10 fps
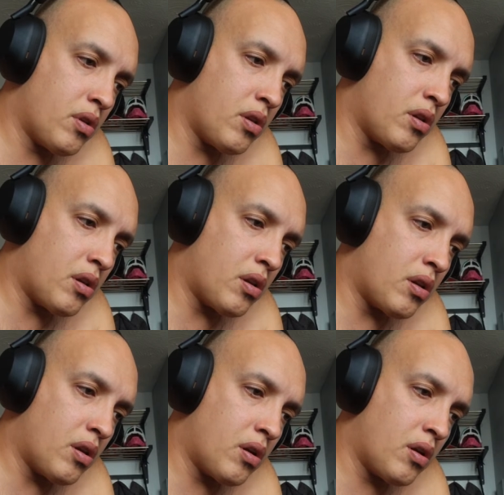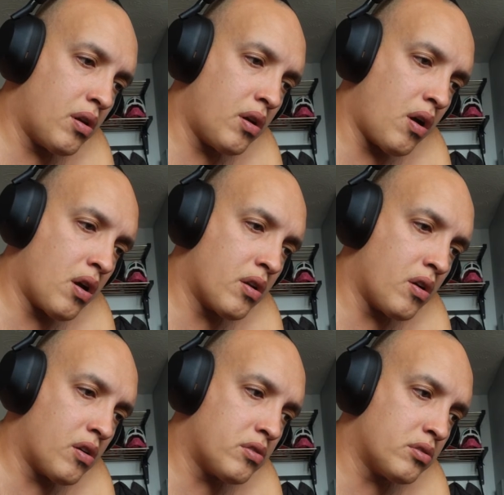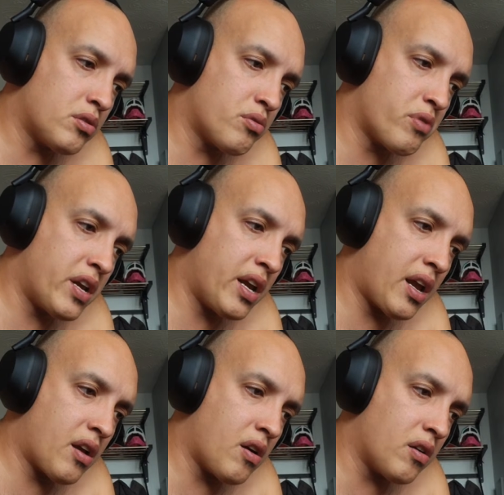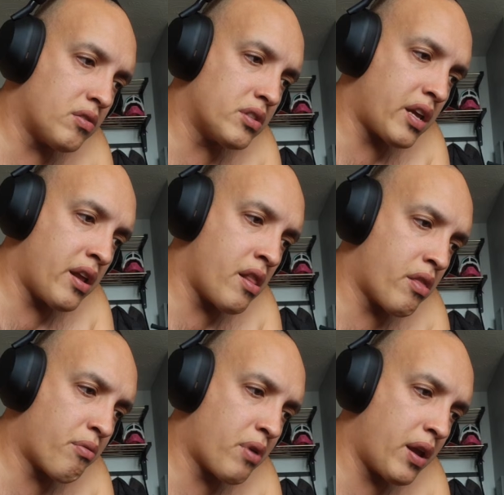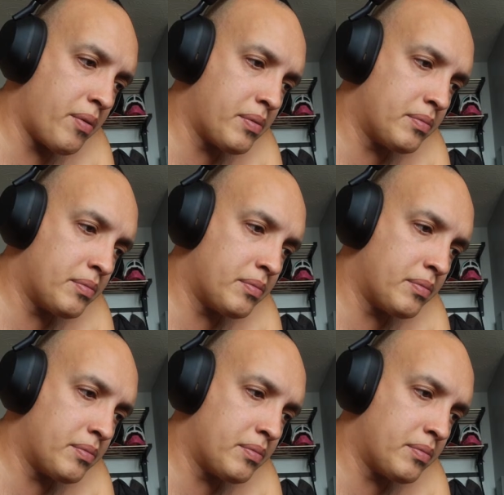la la la la la, on Goggles three and Goggles N three.